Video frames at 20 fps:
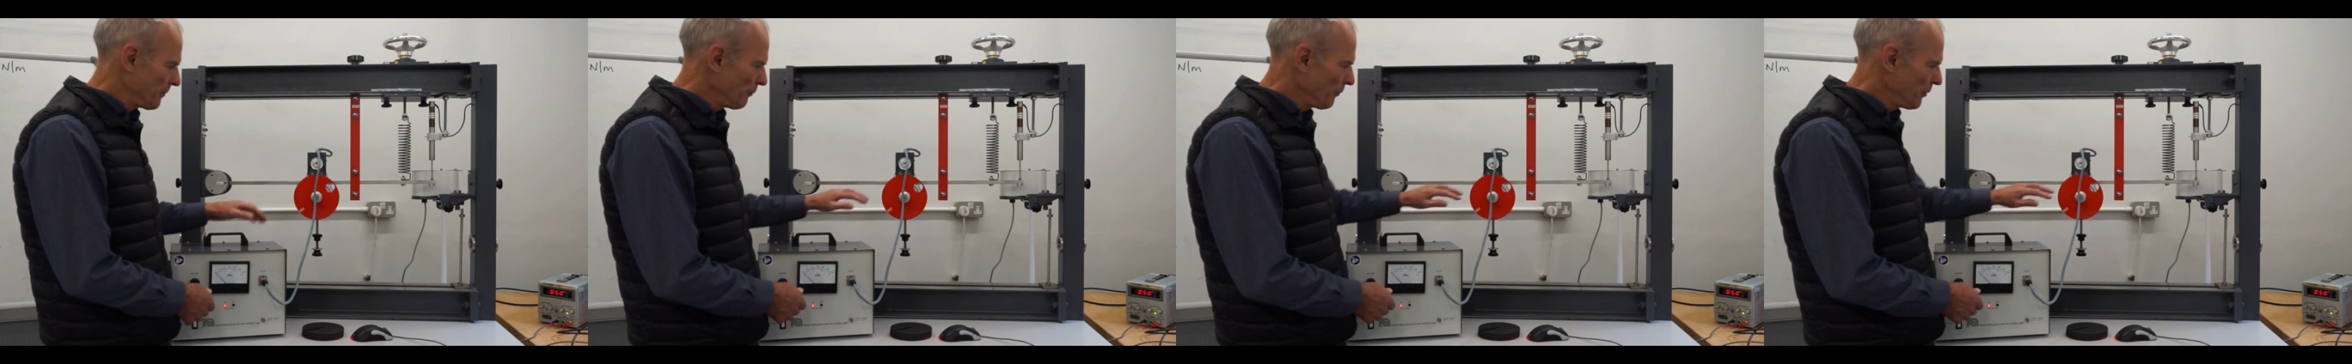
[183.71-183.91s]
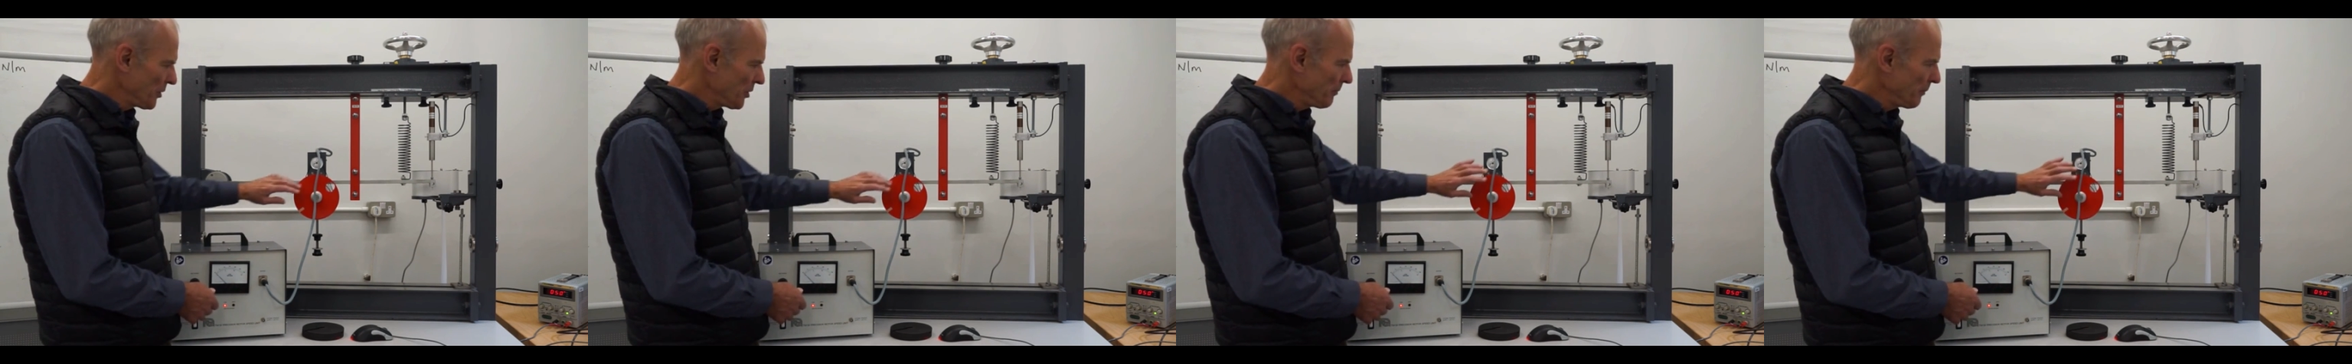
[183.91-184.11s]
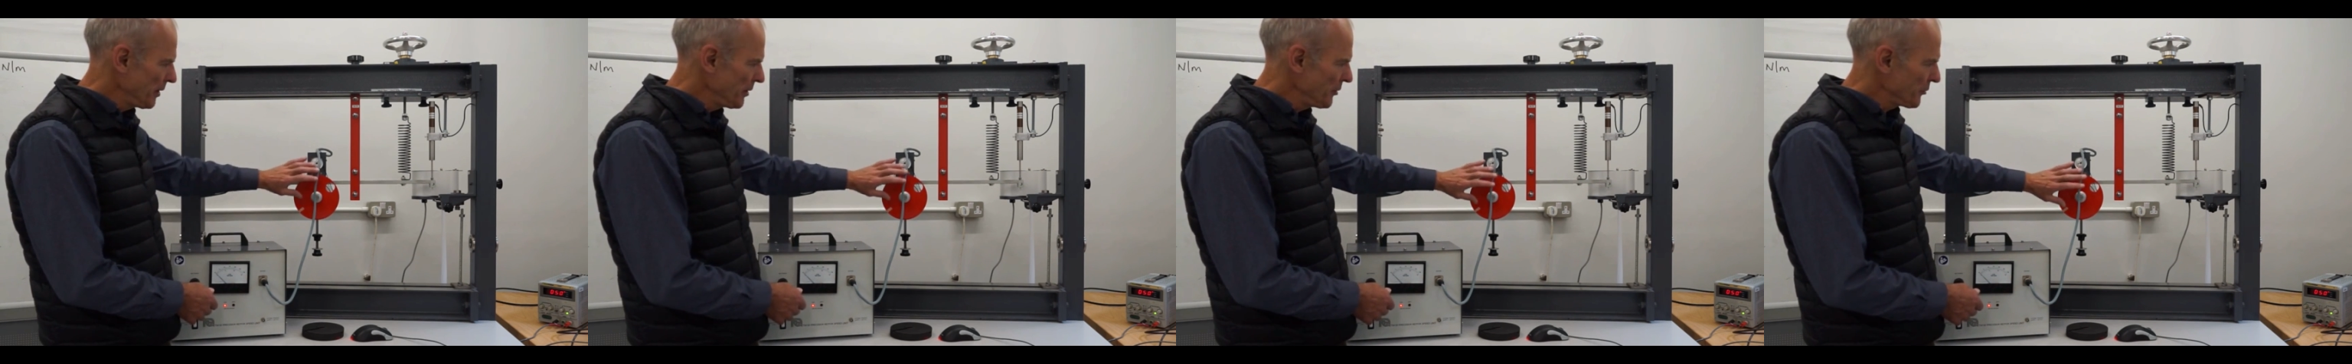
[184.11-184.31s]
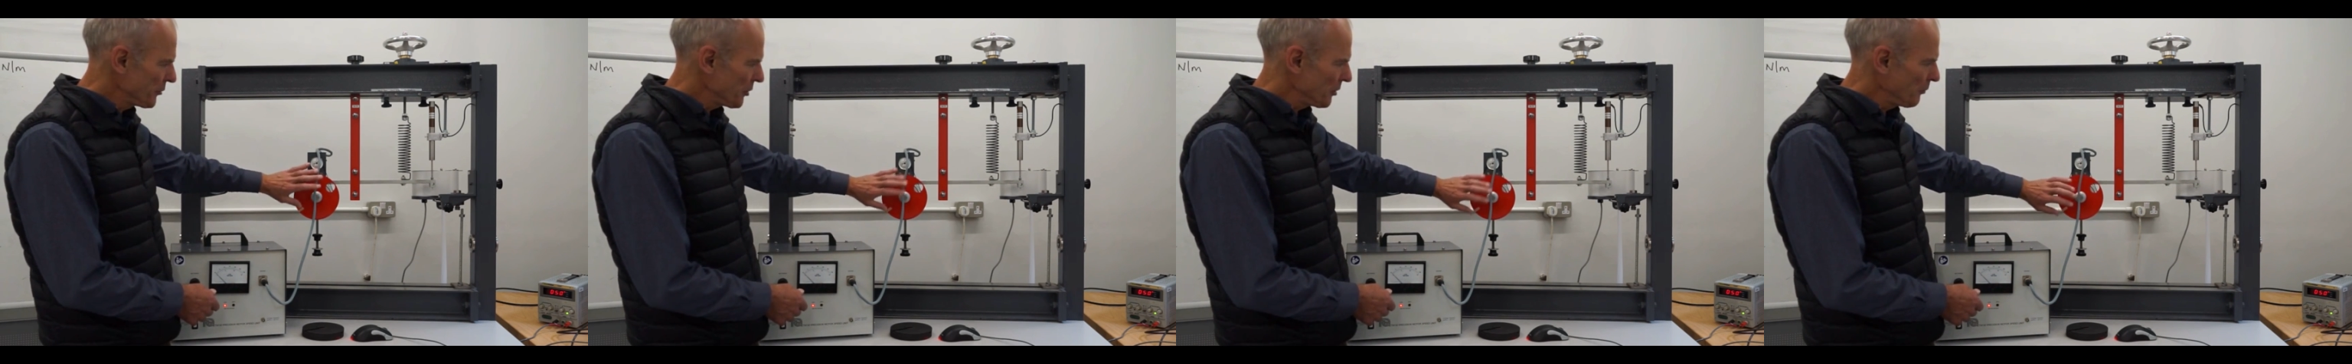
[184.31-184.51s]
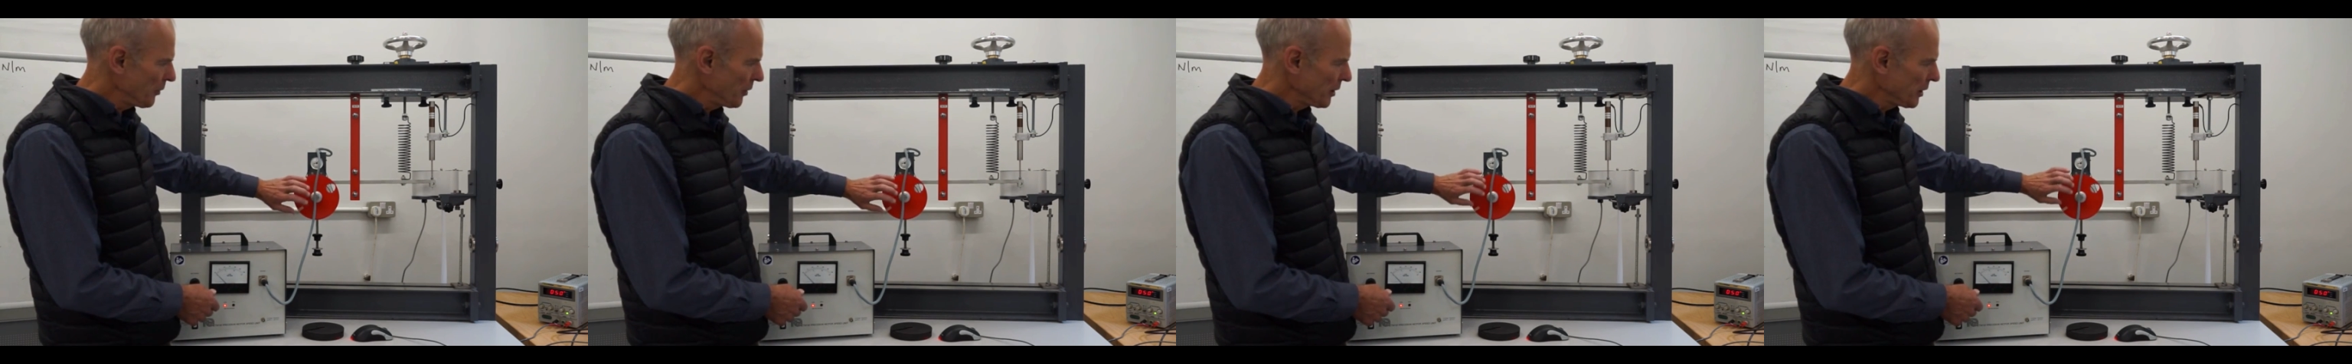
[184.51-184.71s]
which means
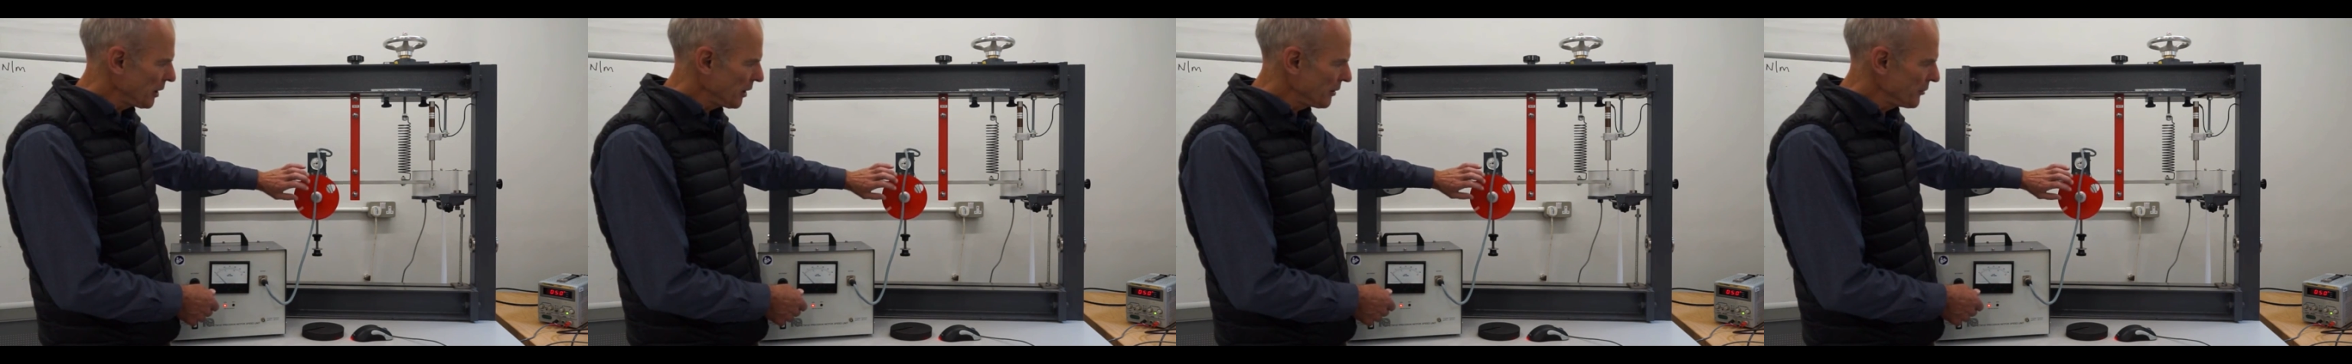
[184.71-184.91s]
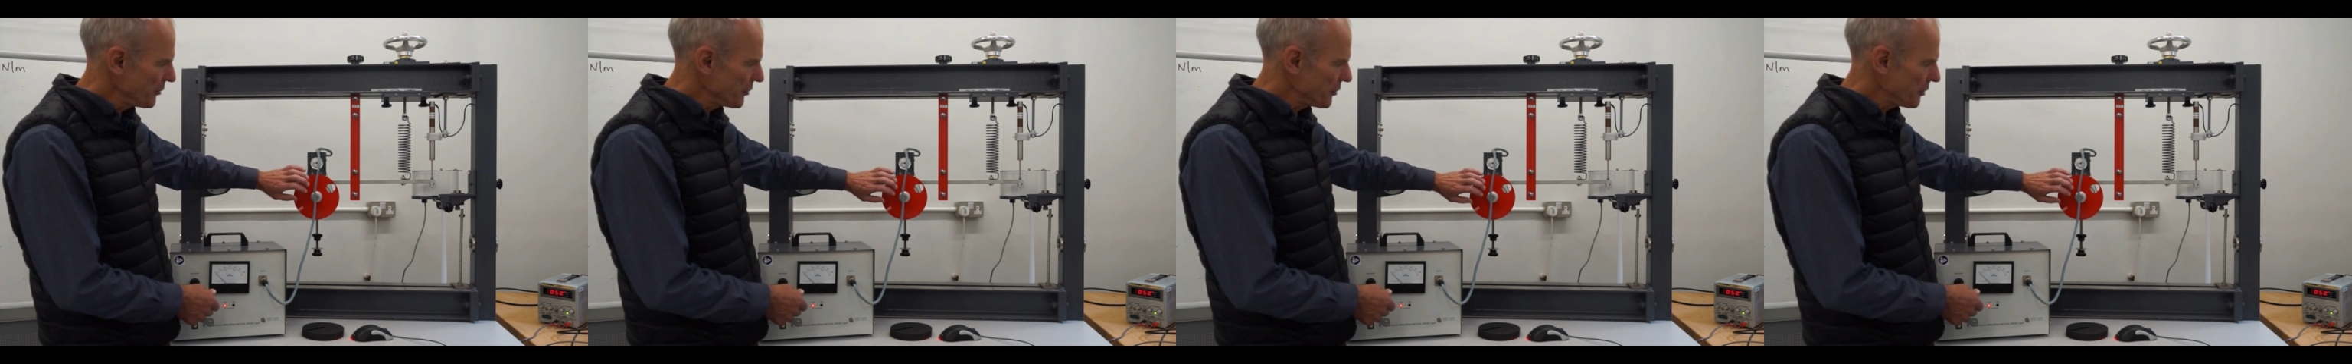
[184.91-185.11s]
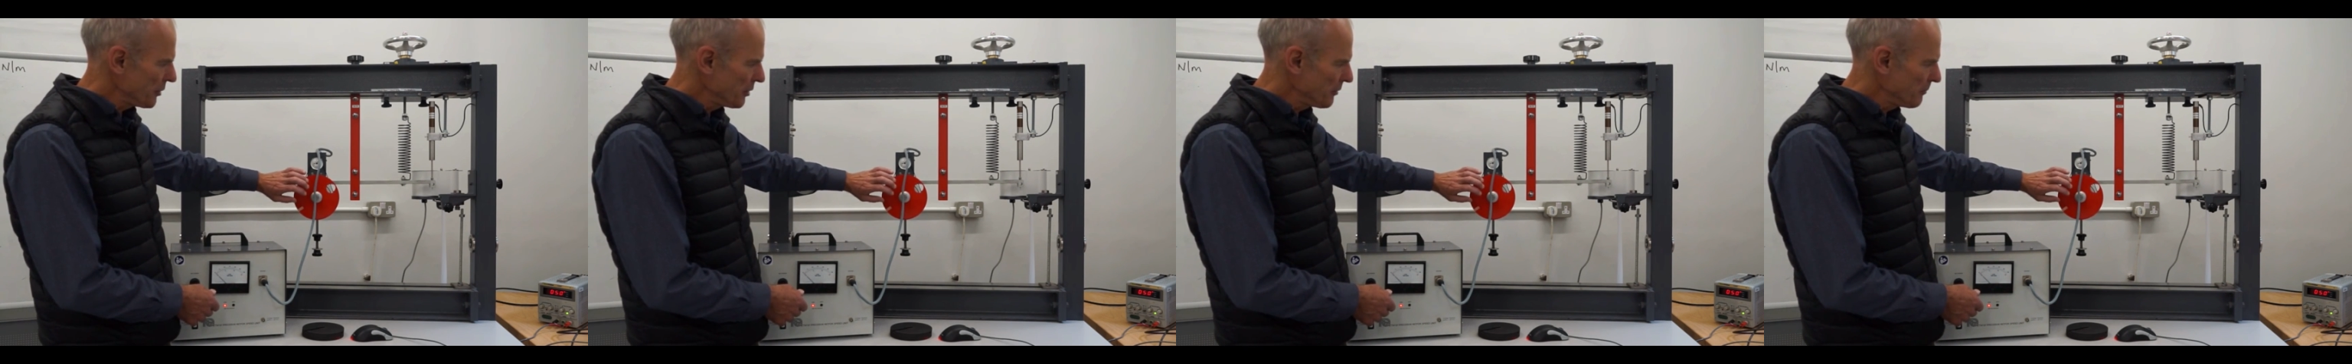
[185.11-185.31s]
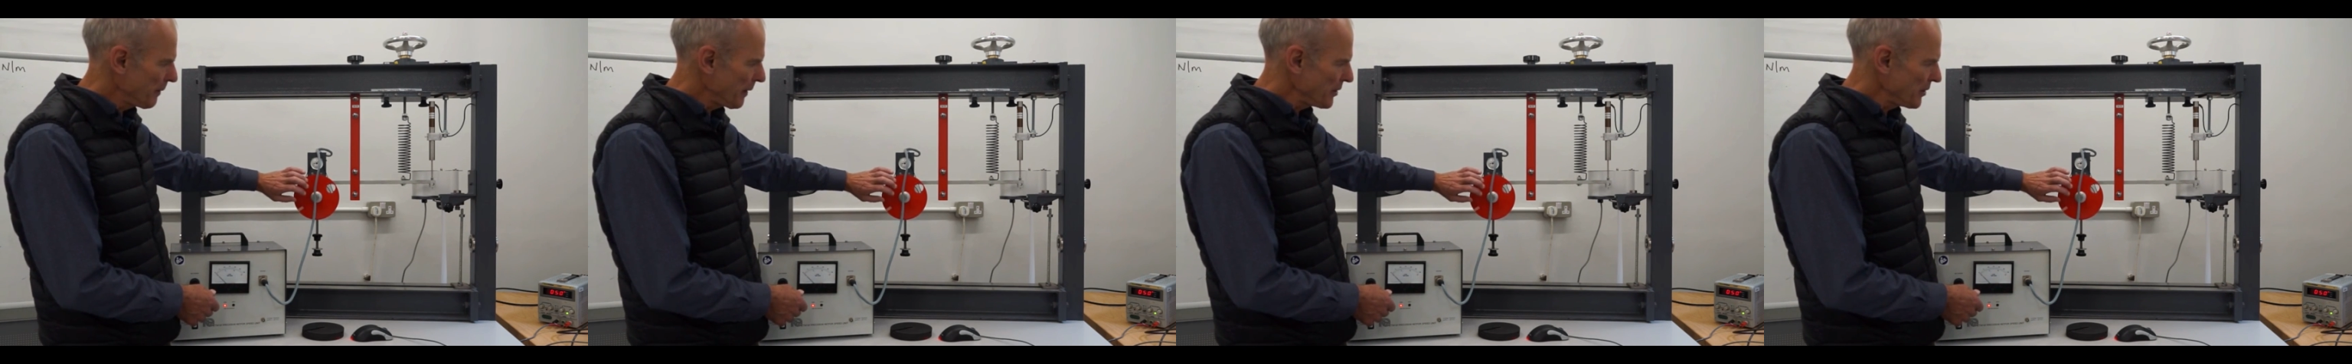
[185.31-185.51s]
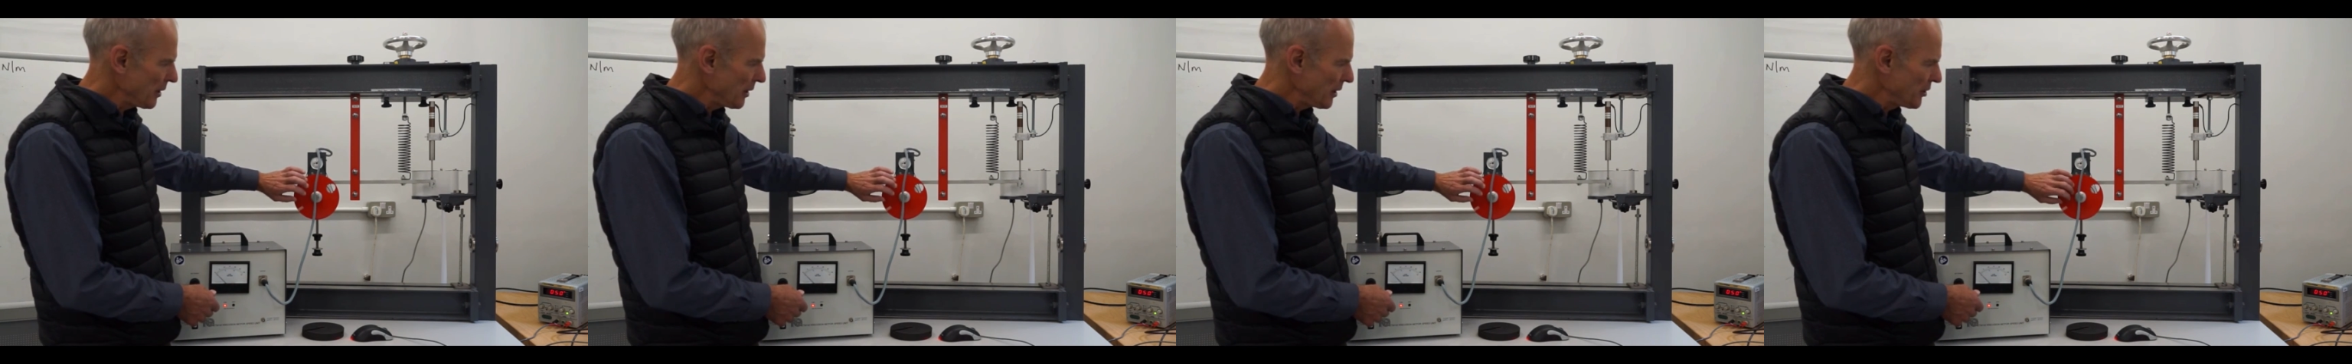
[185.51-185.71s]
that we're going to
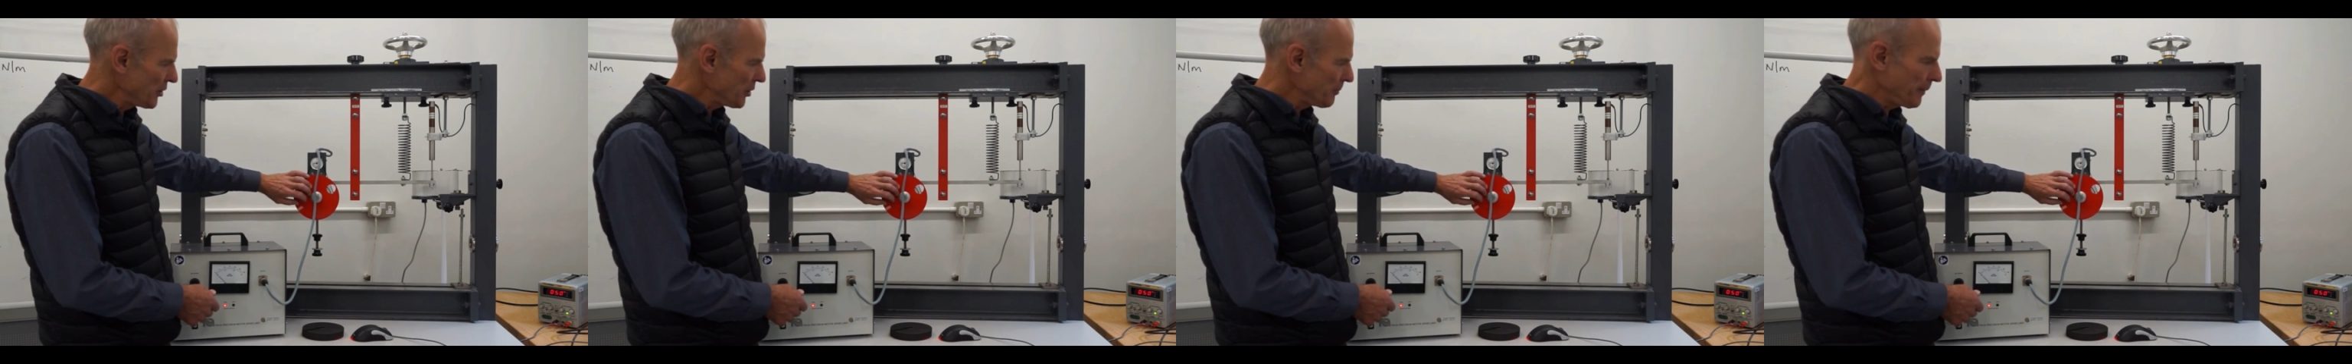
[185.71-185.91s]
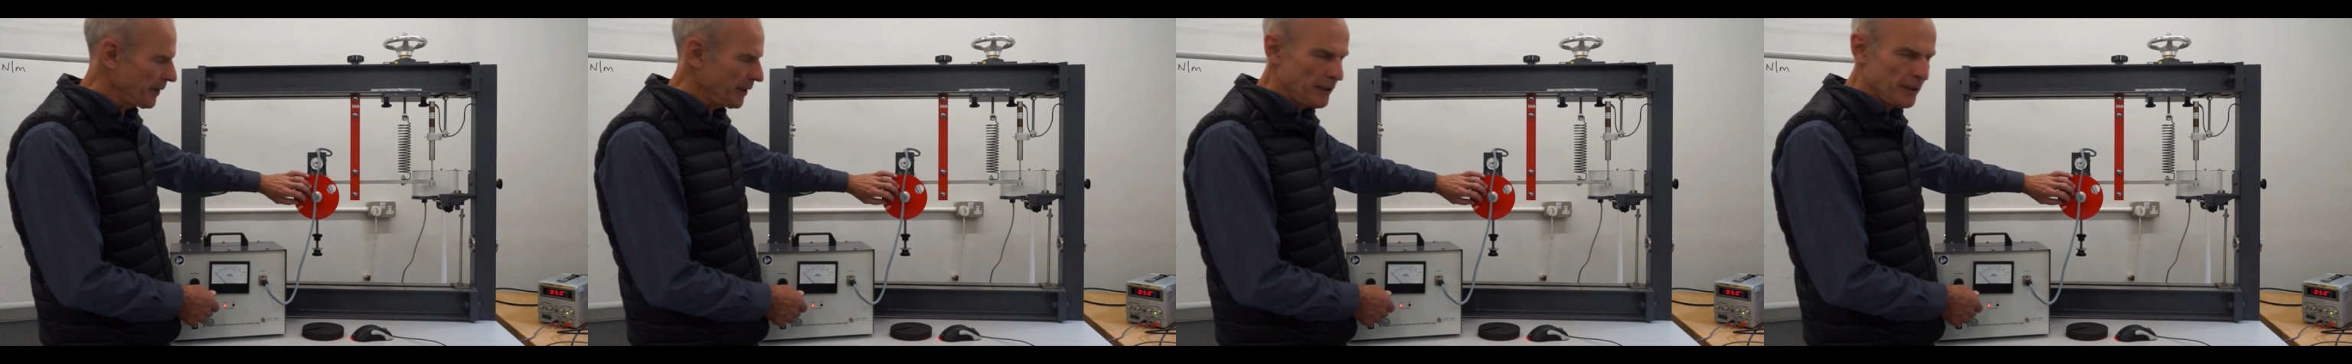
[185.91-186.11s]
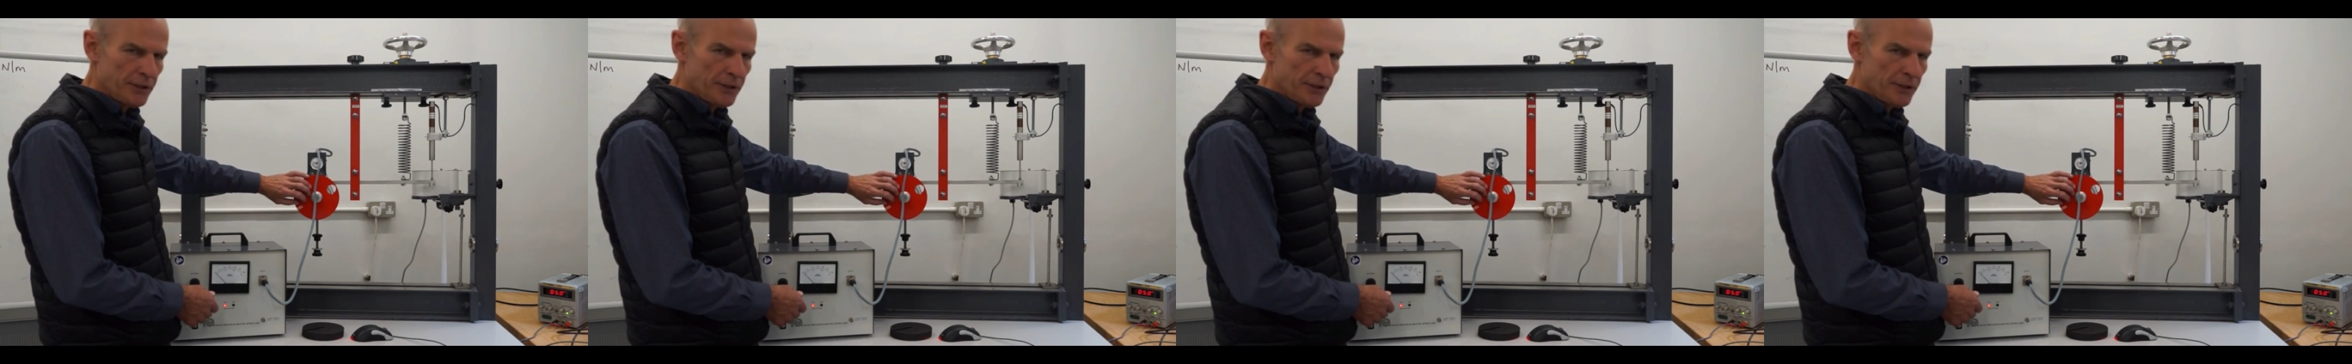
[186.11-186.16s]
basically spin